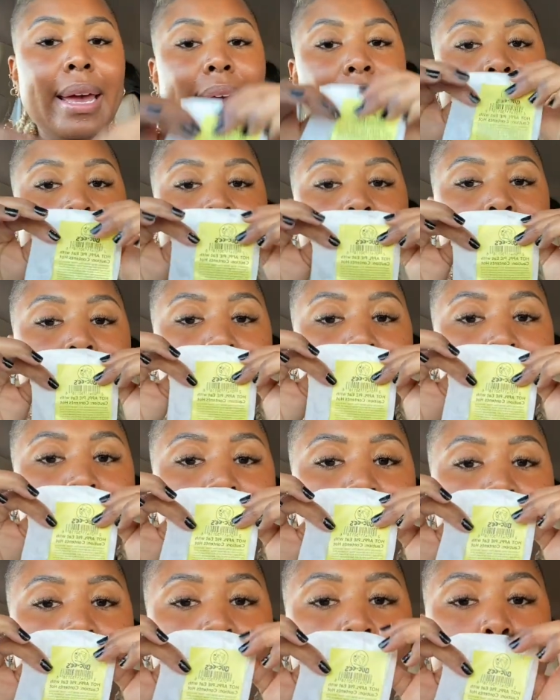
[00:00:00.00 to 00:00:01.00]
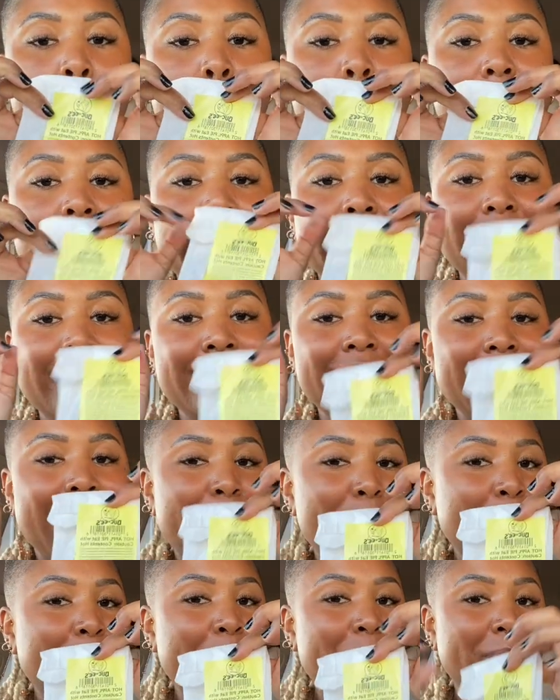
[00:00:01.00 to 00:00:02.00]
And got my little Buc-ee's
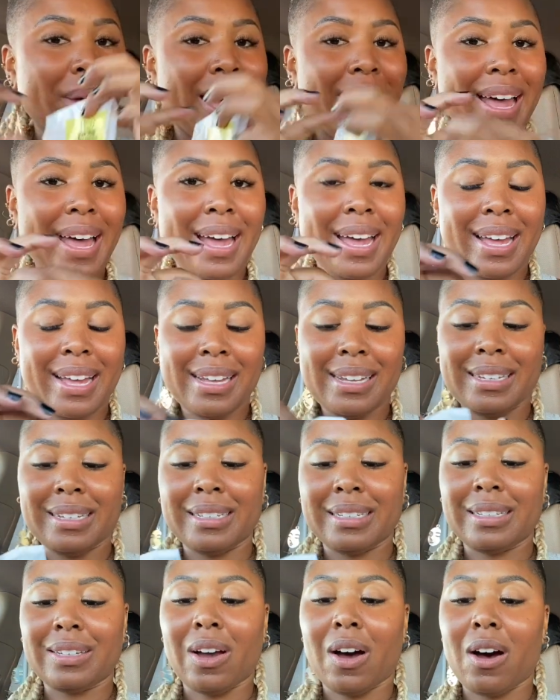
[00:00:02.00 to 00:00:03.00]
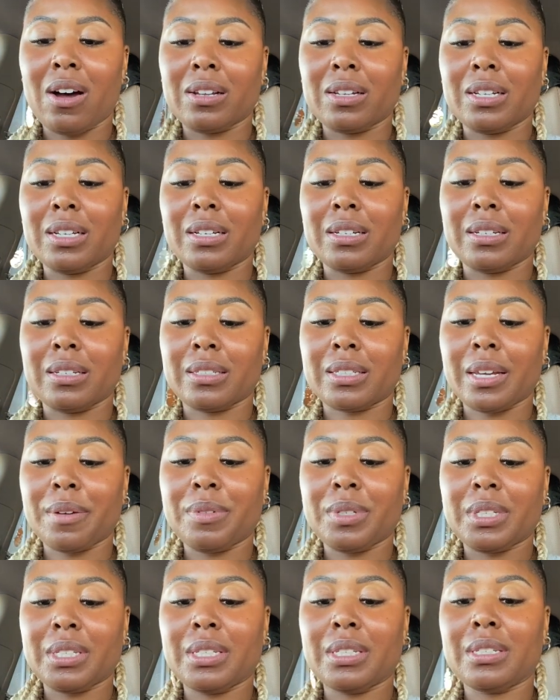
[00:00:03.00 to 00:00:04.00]
apple pie. Y'all love this. Ever
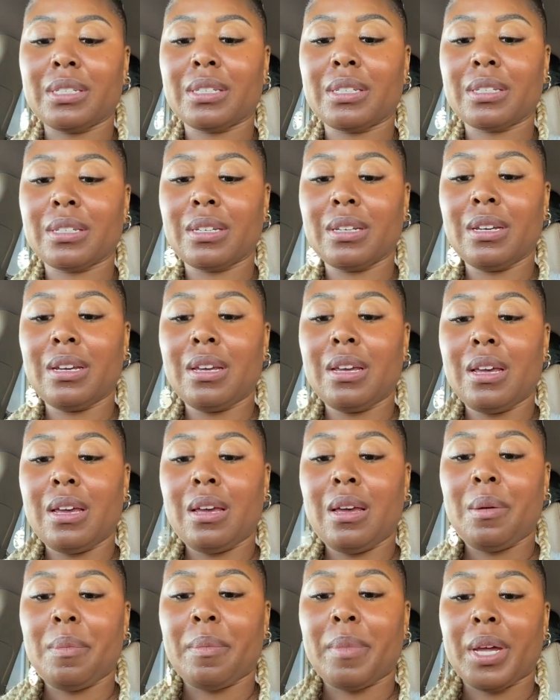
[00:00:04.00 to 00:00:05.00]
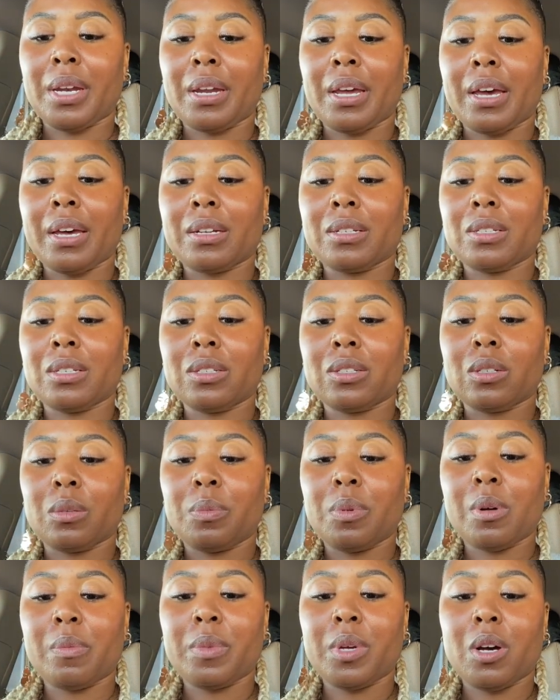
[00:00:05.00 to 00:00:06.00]
since my dad and sister
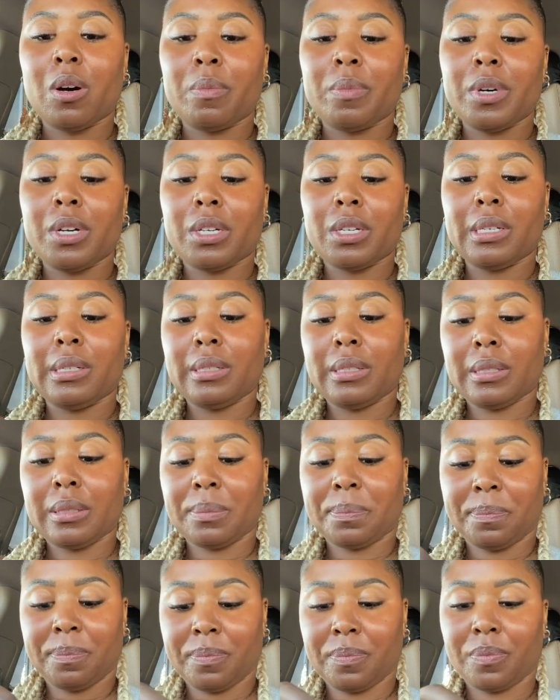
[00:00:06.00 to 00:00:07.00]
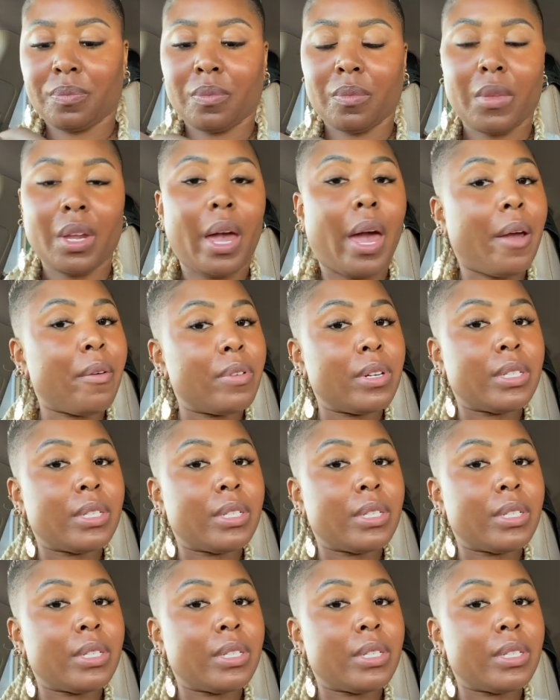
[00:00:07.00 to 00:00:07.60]
put me on Buc-ee's, every